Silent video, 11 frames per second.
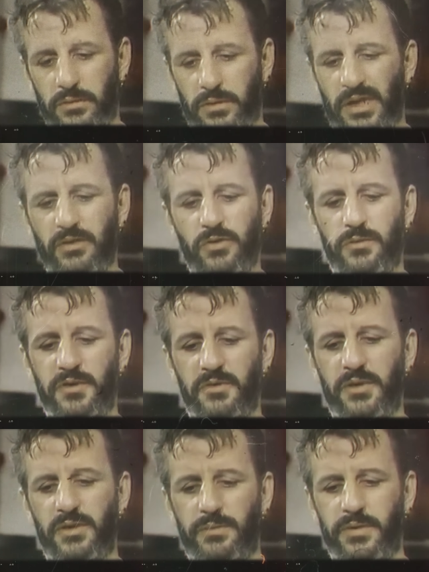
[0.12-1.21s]
That drove me
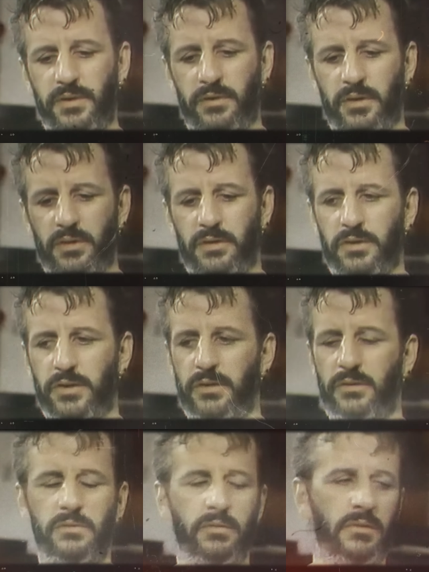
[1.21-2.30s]
crazy, but you think as
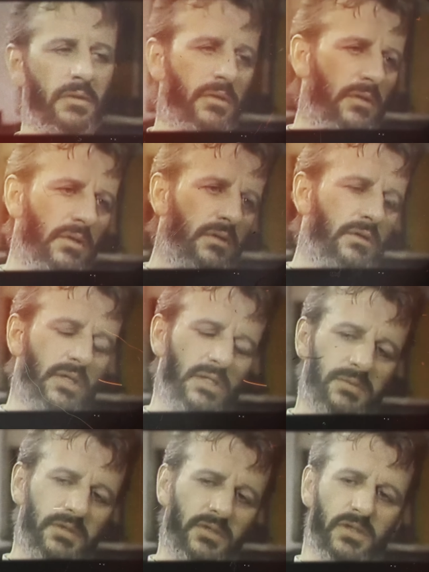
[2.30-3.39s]
a... He's
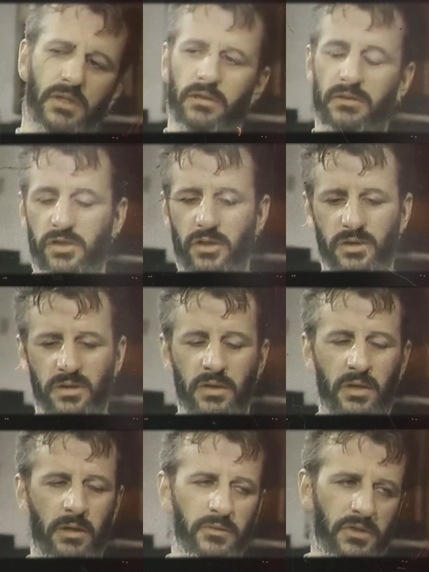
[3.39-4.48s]
been shot, he's shot in the
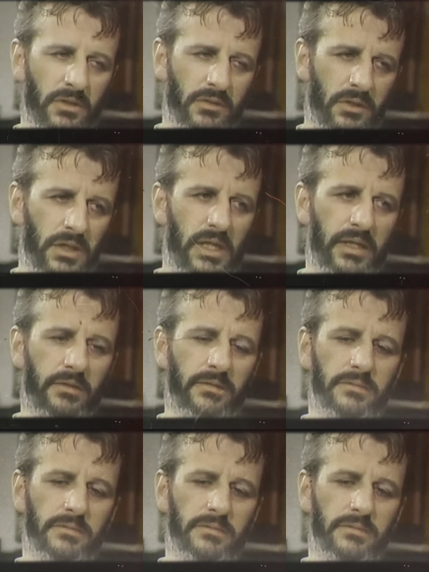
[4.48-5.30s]
arm, shot in the leg.